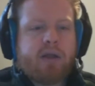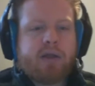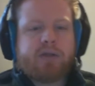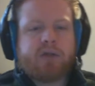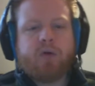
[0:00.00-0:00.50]

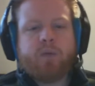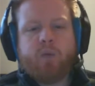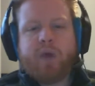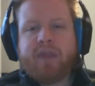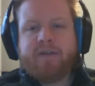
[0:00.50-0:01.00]
So
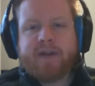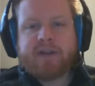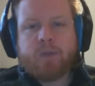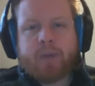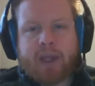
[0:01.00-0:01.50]
with the
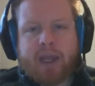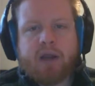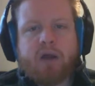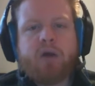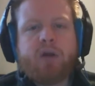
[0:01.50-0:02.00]
filter
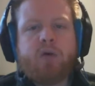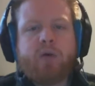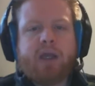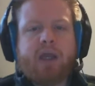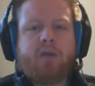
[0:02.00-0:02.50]
panel, you
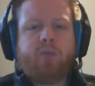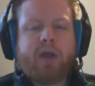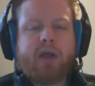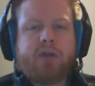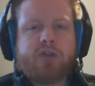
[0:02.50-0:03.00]
can
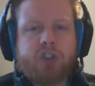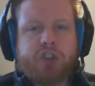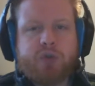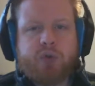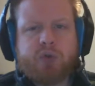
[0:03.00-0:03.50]
pick and
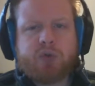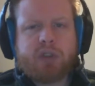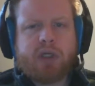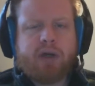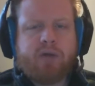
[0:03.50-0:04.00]
choose
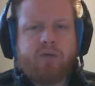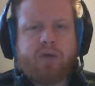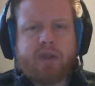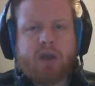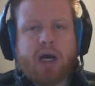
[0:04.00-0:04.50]
kind of what
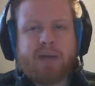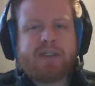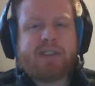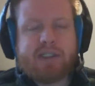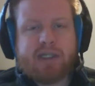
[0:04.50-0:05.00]
the
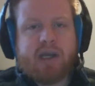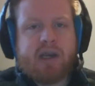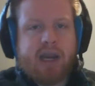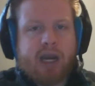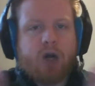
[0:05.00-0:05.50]
options to
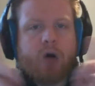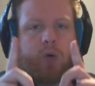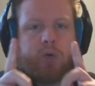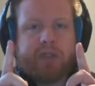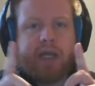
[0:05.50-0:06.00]

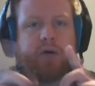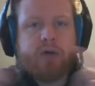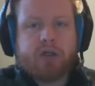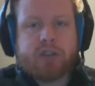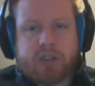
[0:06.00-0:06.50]
narrow down
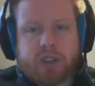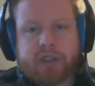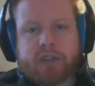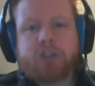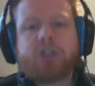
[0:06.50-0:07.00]
your
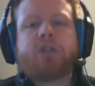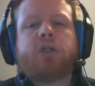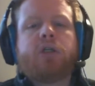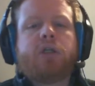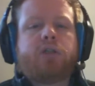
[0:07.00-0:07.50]
search.
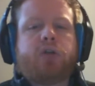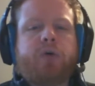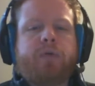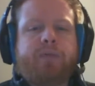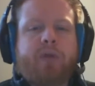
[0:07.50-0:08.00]
So,
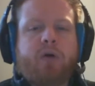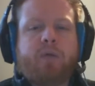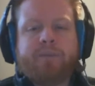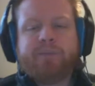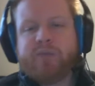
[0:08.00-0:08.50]
you know,
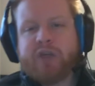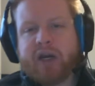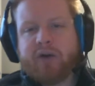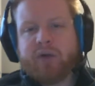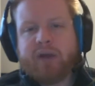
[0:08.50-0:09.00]

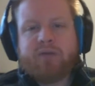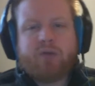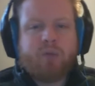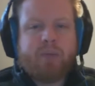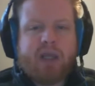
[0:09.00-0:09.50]
generally
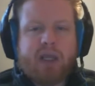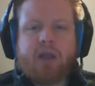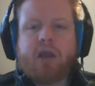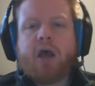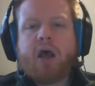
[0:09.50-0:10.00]
for me,
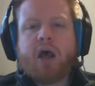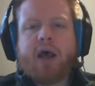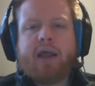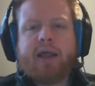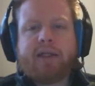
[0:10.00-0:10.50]

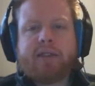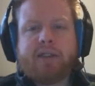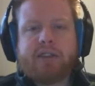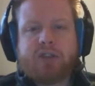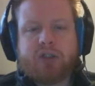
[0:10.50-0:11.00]
I like to
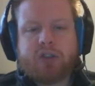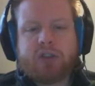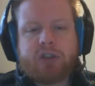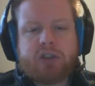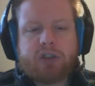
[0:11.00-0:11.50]

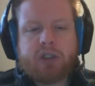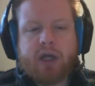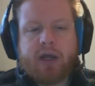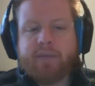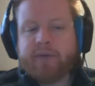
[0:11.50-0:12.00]
search.
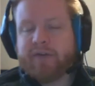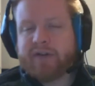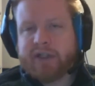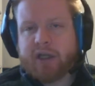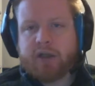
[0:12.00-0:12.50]
The first
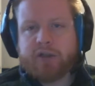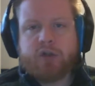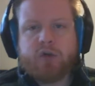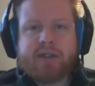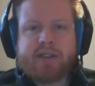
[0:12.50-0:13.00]
thing I'll
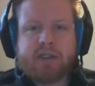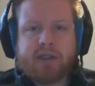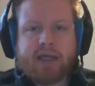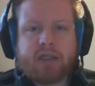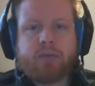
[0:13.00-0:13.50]
do is
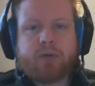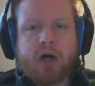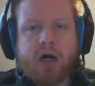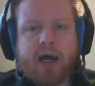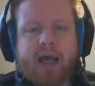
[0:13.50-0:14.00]
select the
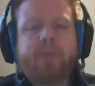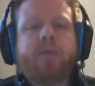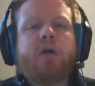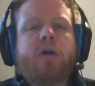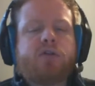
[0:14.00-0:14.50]
Prime.
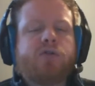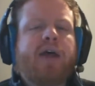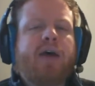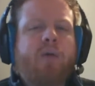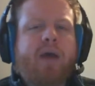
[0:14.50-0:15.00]
So
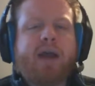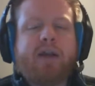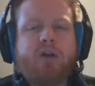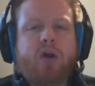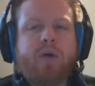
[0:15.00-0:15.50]
that way I
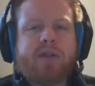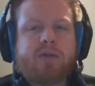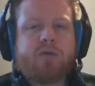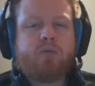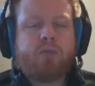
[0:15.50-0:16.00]
know it's
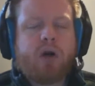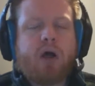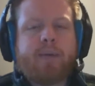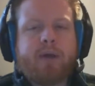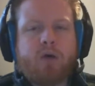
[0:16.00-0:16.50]

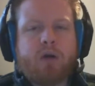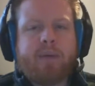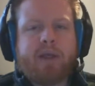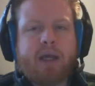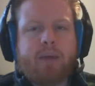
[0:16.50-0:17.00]
probably going to be
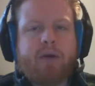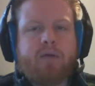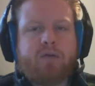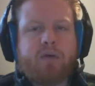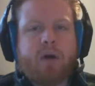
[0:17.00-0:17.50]
coming
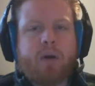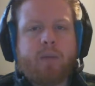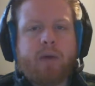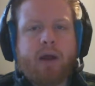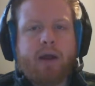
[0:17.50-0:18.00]
from
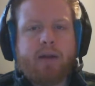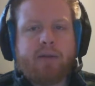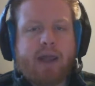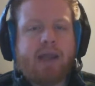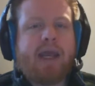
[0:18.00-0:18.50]

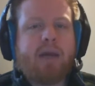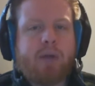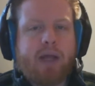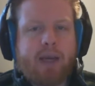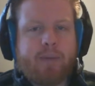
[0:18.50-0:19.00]
an
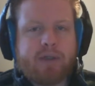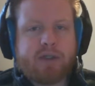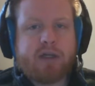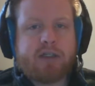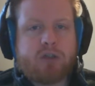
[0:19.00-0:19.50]

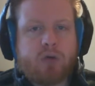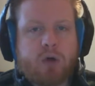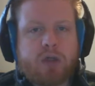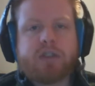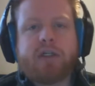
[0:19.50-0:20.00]
Amazon
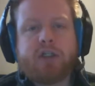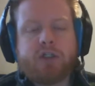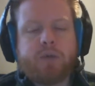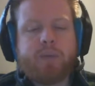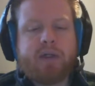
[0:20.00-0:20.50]
source, and it
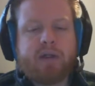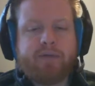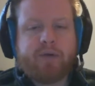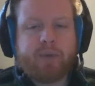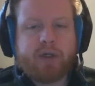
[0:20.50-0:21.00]
should be
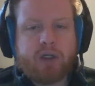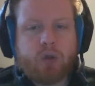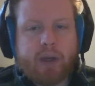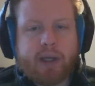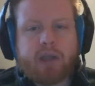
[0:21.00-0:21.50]
delivered pretty
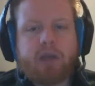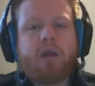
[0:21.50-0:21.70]
quick.